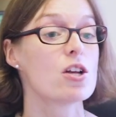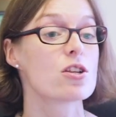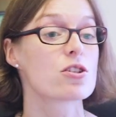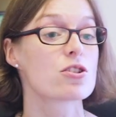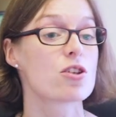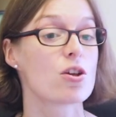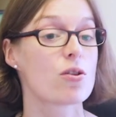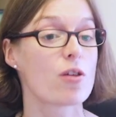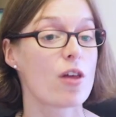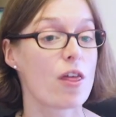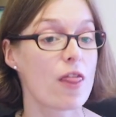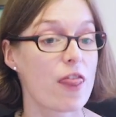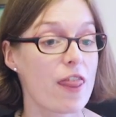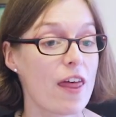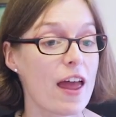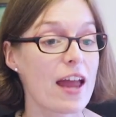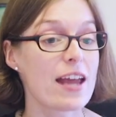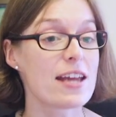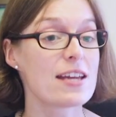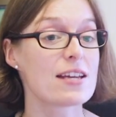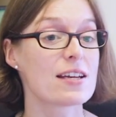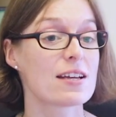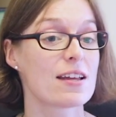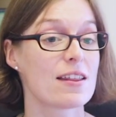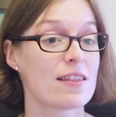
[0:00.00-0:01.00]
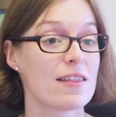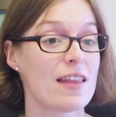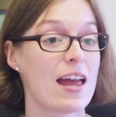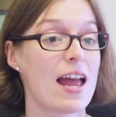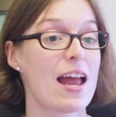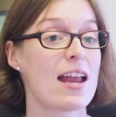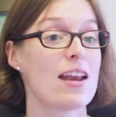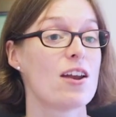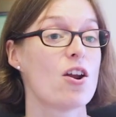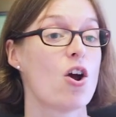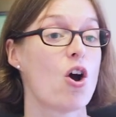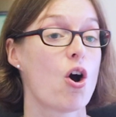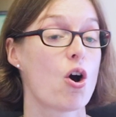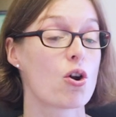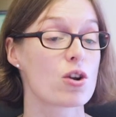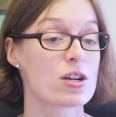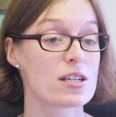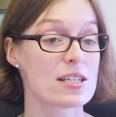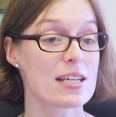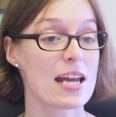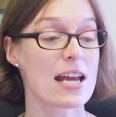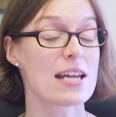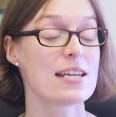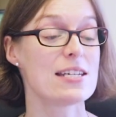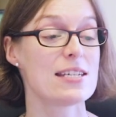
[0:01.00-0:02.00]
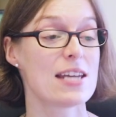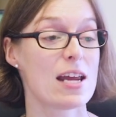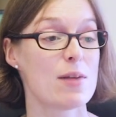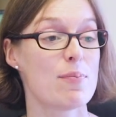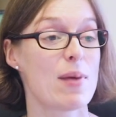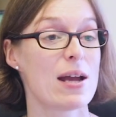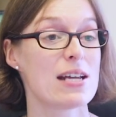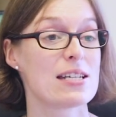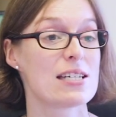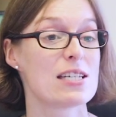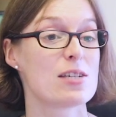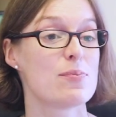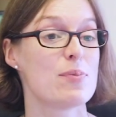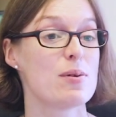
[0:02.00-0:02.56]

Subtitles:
so that they can then, on a day-to-day basis,